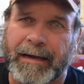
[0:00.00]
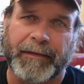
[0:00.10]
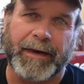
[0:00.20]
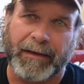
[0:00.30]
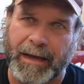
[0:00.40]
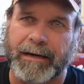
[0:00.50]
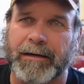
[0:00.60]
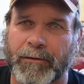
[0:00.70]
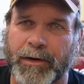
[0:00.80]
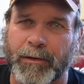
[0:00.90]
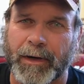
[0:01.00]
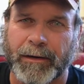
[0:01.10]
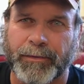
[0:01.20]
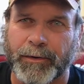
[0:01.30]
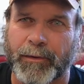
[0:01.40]
and then I'll kind of talk
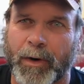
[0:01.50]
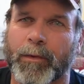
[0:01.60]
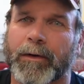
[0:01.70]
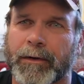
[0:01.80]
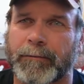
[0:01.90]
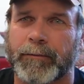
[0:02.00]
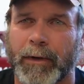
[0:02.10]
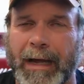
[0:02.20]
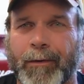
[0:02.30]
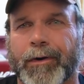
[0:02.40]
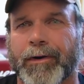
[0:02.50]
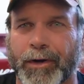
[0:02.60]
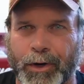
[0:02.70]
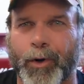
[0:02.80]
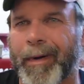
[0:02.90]
you through how we're going
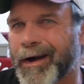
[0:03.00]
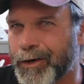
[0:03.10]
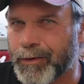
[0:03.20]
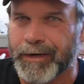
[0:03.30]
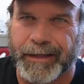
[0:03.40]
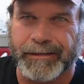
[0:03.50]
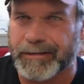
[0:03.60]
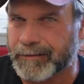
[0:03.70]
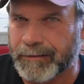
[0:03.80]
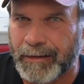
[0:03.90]
to go about doing this, and